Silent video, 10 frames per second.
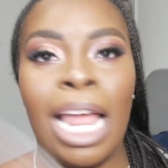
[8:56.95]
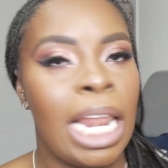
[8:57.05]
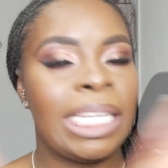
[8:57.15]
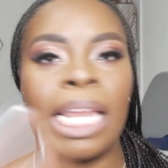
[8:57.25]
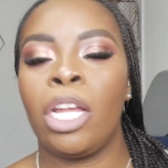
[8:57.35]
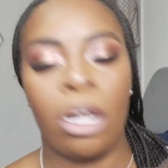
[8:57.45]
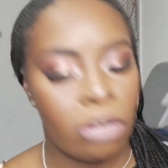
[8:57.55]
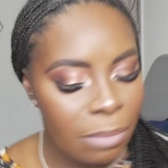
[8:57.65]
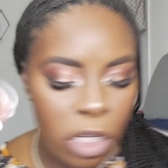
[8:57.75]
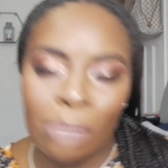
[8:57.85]
Let's get in
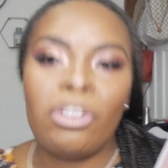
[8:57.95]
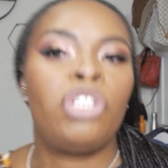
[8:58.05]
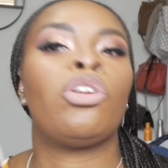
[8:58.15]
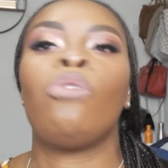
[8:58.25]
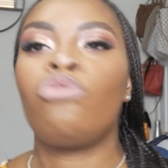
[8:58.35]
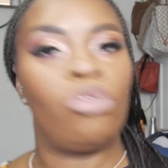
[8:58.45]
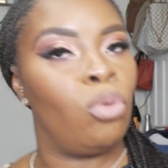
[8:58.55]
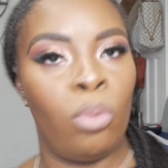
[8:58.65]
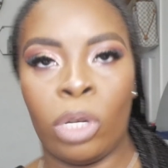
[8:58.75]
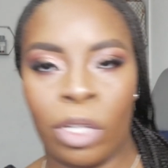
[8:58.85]
close. Let me show you
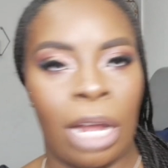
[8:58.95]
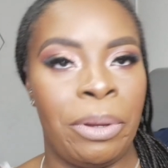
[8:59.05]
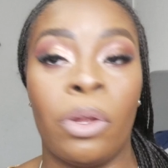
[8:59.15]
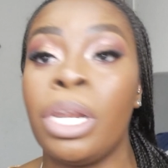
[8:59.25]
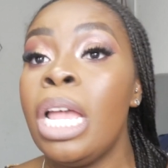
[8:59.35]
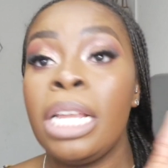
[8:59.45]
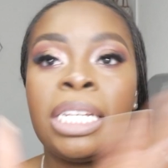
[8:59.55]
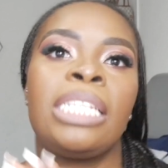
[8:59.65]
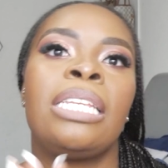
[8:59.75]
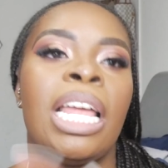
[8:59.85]
what's going on.
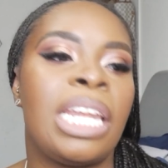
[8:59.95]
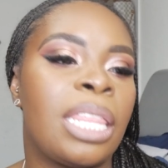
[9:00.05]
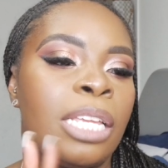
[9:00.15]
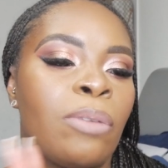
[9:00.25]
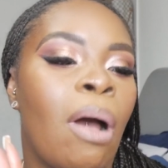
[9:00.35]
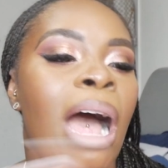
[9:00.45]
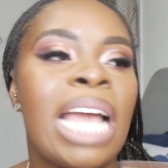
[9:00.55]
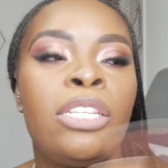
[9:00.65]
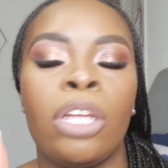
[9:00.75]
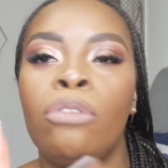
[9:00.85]
Just as another thing as well,
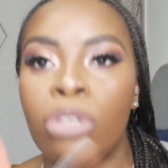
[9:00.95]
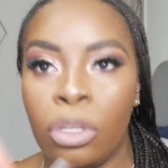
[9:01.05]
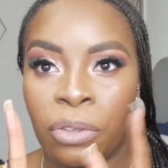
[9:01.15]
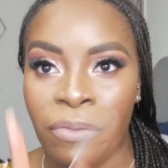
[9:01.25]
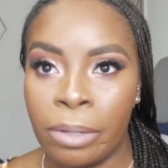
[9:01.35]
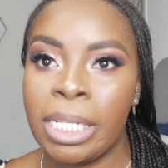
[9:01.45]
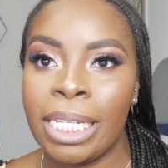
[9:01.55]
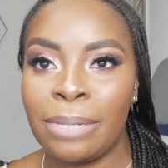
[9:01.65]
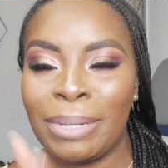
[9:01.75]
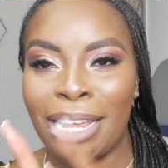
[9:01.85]
I don't use
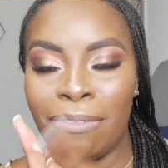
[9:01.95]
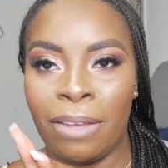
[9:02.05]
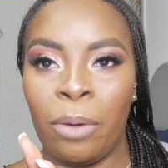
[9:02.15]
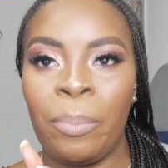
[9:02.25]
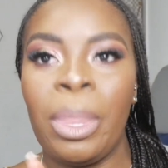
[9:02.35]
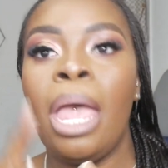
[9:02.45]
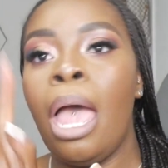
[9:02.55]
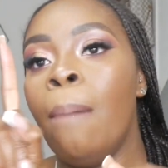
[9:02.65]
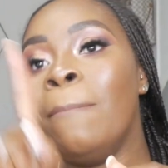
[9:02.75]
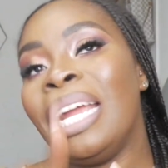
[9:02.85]
filters when I film,
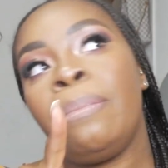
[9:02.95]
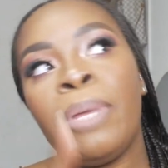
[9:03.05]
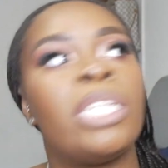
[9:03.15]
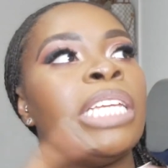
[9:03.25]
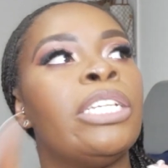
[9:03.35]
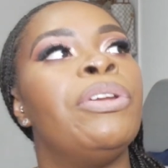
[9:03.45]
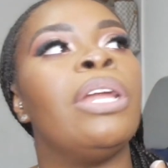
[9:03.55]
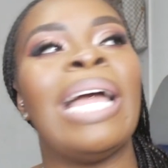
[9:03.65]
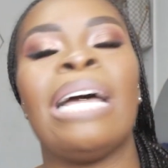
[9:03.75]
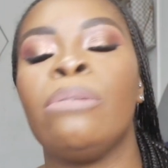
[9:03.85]
mainly because I don't
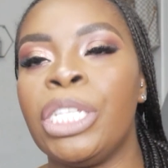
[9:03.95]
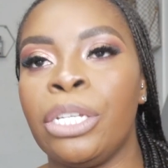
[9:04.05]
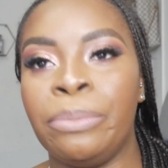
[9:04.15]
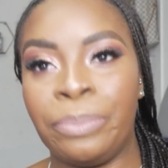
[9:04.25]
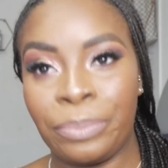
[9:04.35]
know how to.